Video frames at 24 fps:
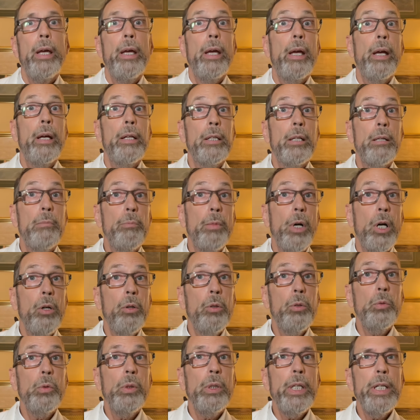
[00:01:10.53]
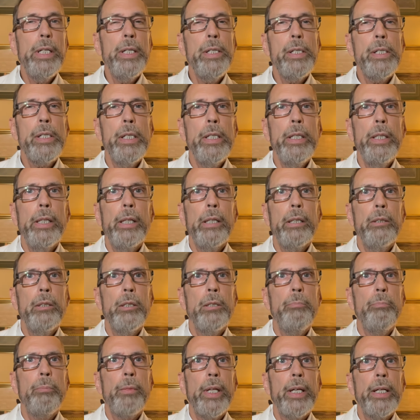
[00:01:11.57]
and I'm only seeing
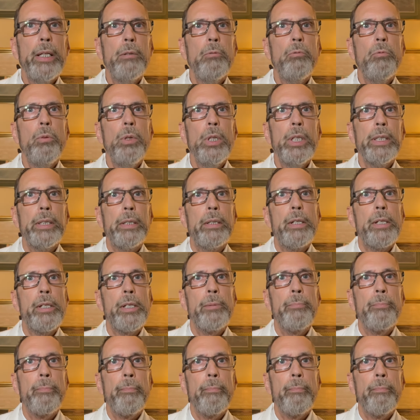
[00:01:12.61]
them that once.